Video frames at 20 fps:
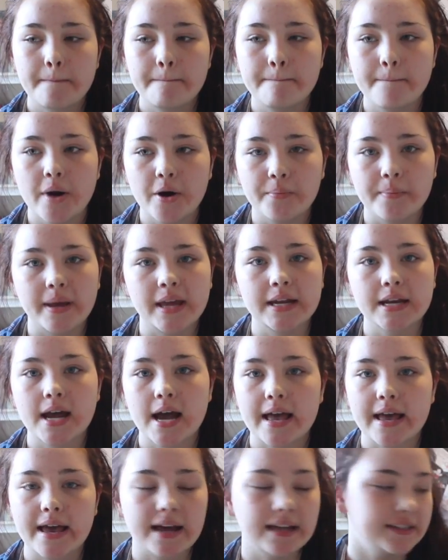moment
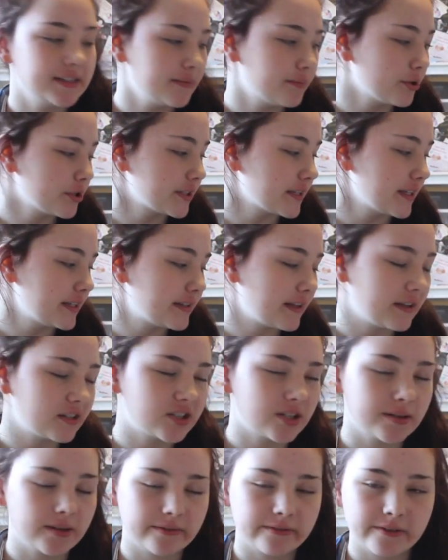I had
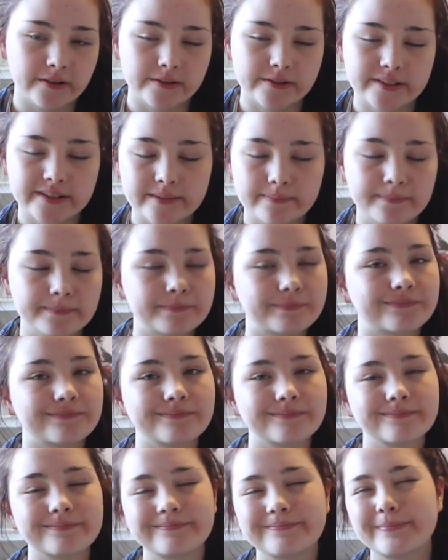depersonalization, the first
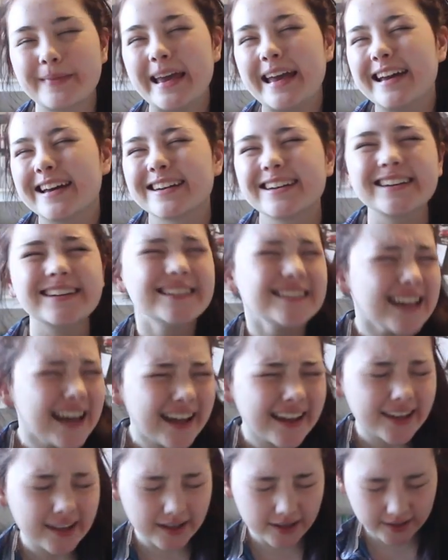panic
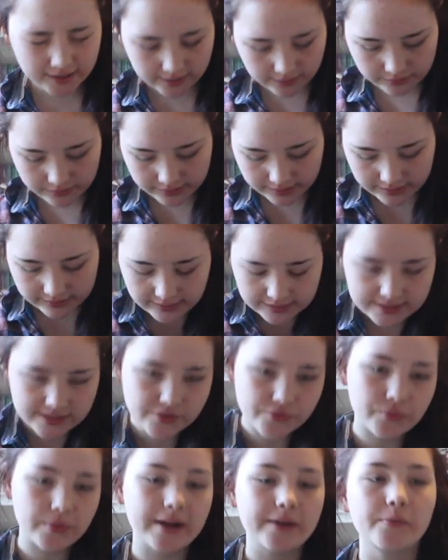attack. I don't think that's
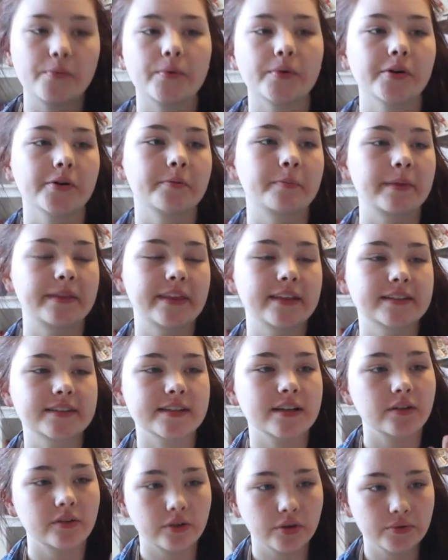the right word, but that's
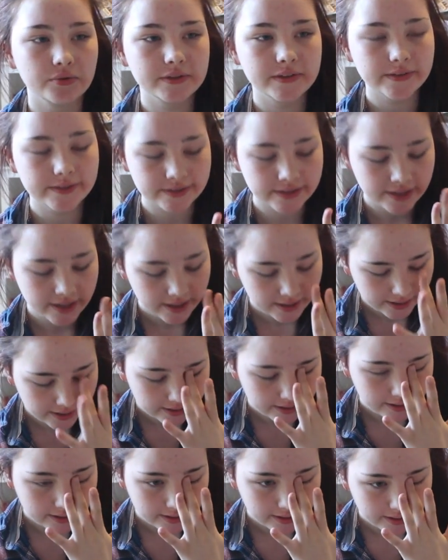the closest
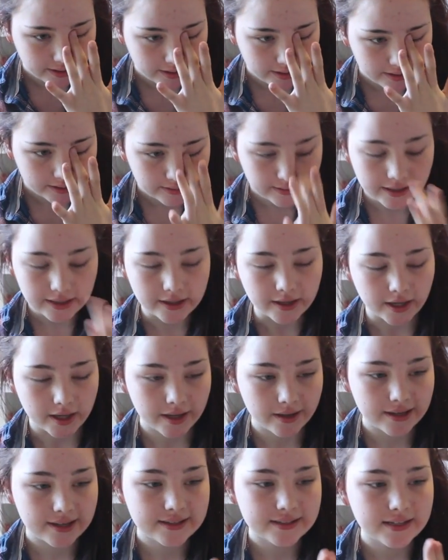
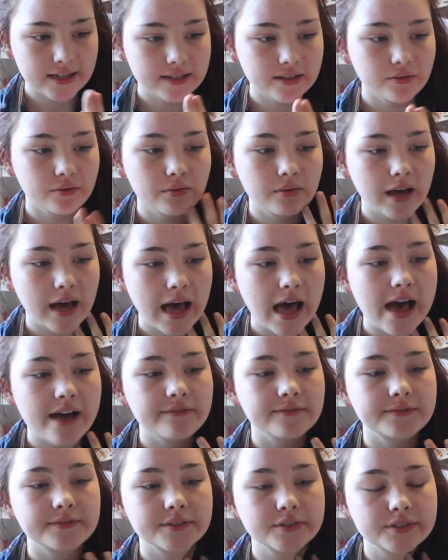thing, because I don't
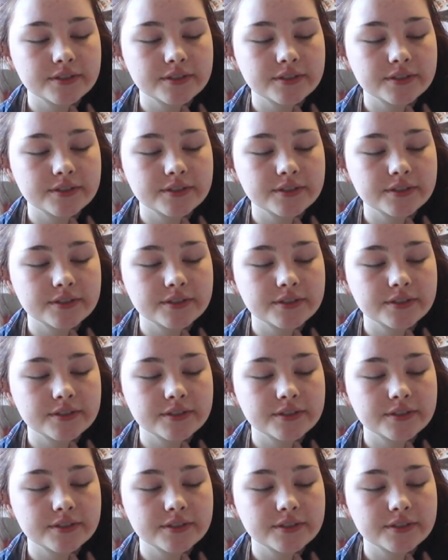have,